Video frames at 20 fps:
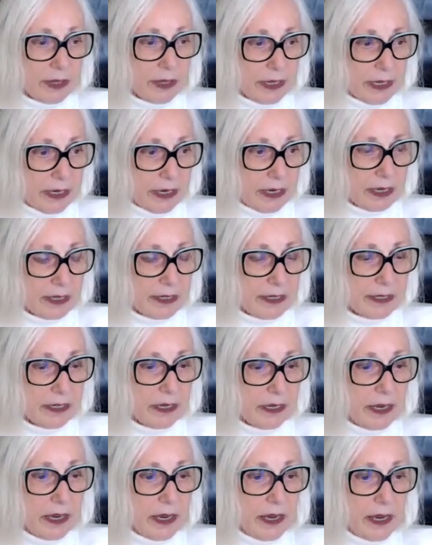for the kids.
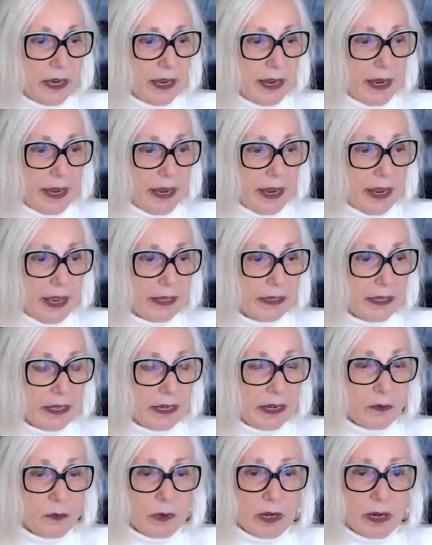And
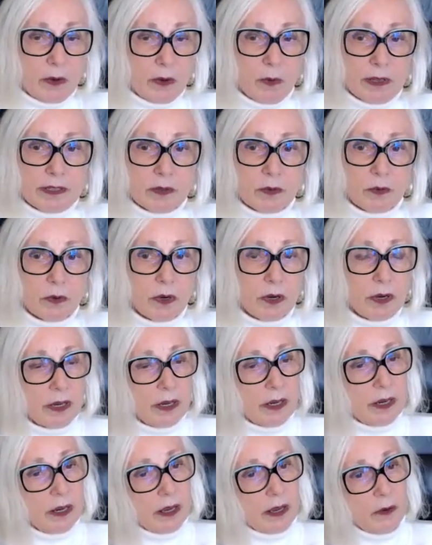then when I wasn't
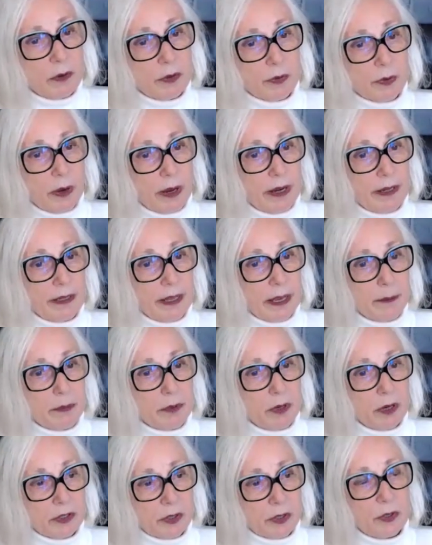working, I was writing that
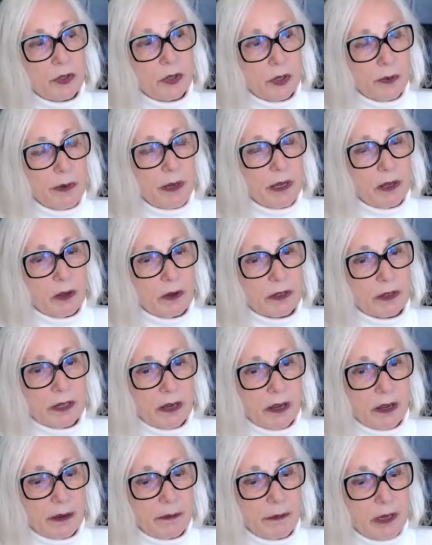book, so it took me a long
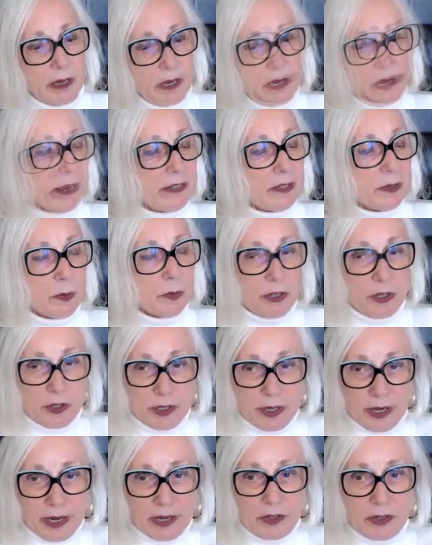time. I
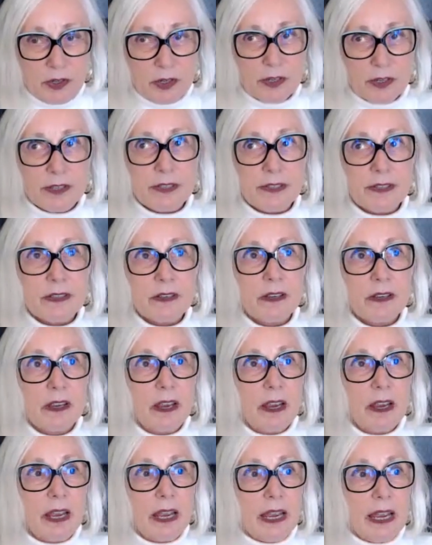switched agents
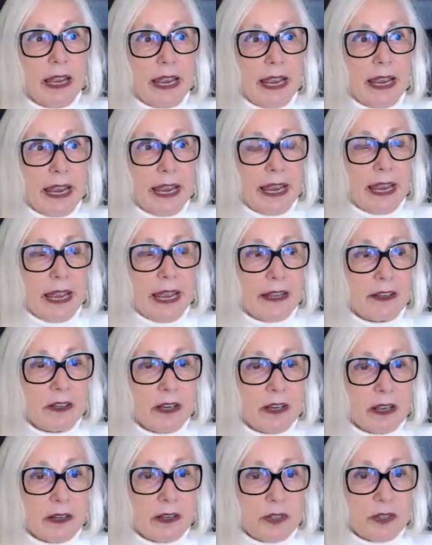at
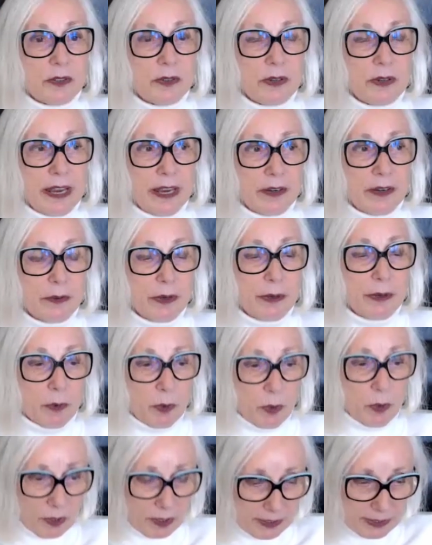uh, to Henry
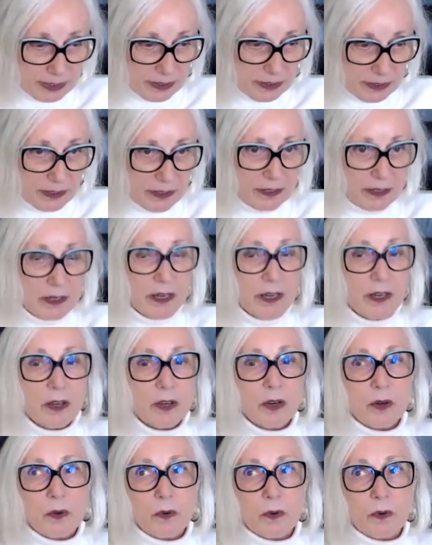Morrison,
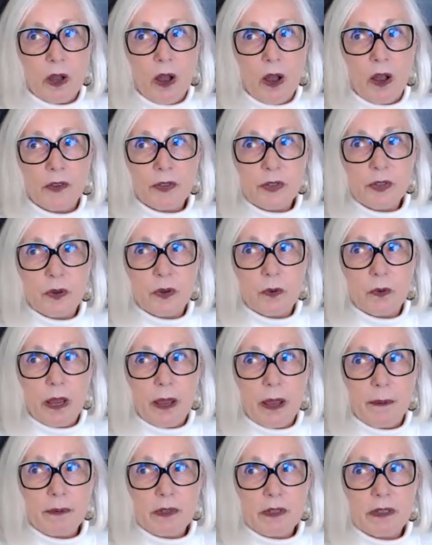who also
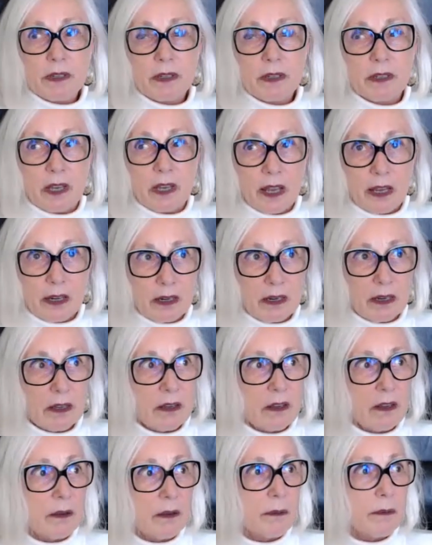repped
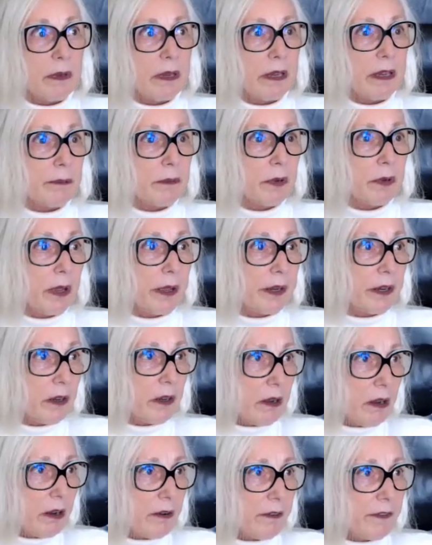Ludlum and Brian
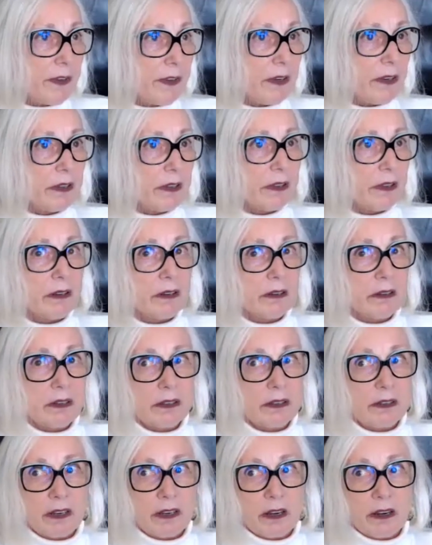Garfield
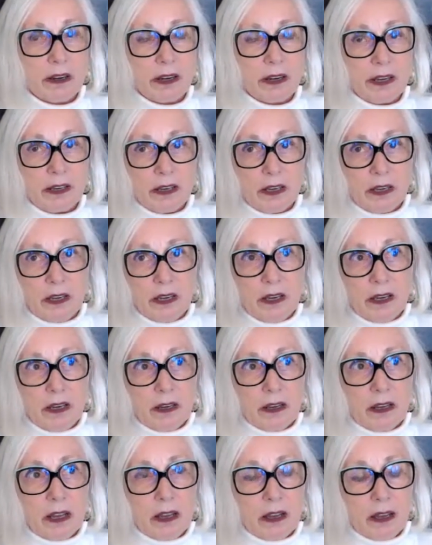and Larry
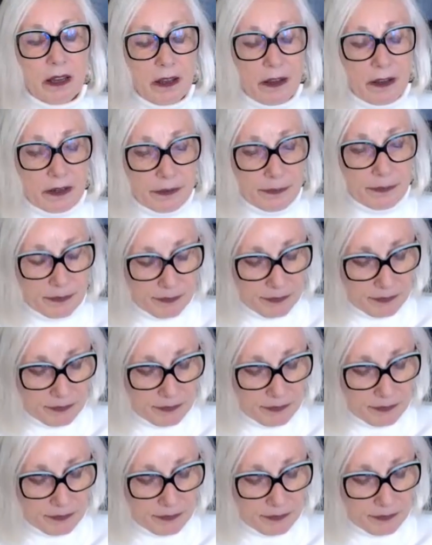uh,